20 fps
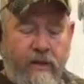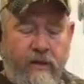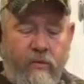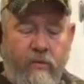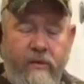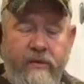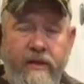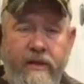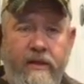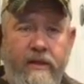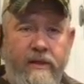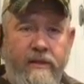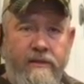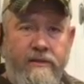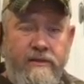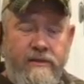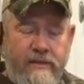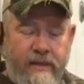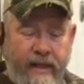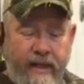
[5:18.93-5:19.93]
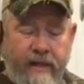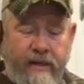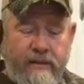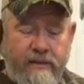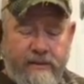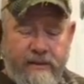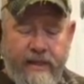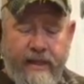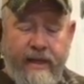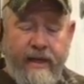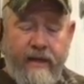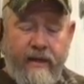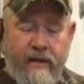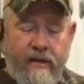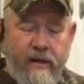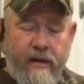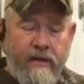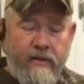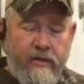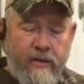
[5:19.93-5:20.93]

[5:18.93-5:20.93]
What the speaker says: With a good snare,